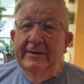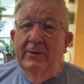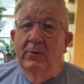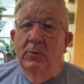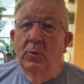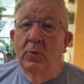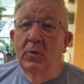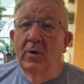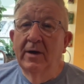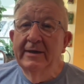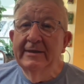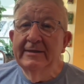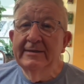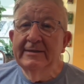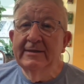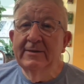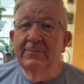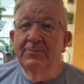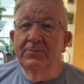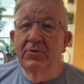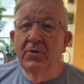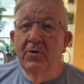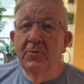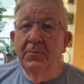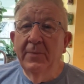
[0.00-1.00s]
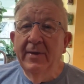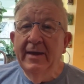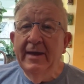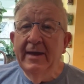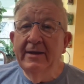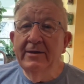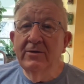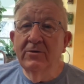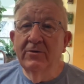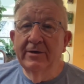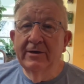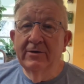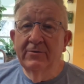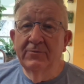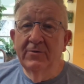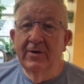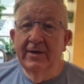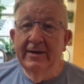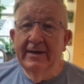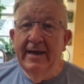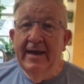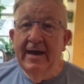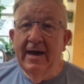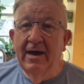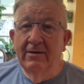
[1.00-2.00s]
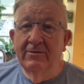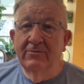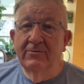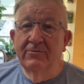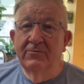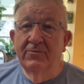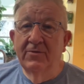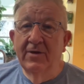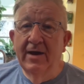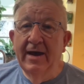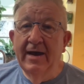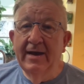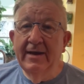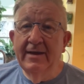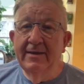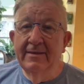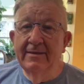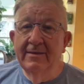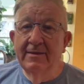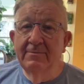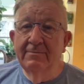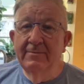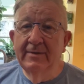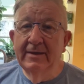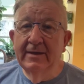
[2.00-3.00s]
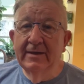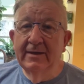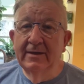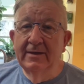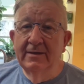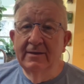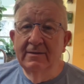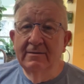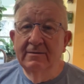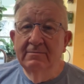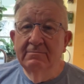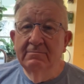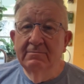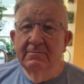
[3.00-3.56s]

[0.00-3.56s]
was the propane going to run out right in the middle?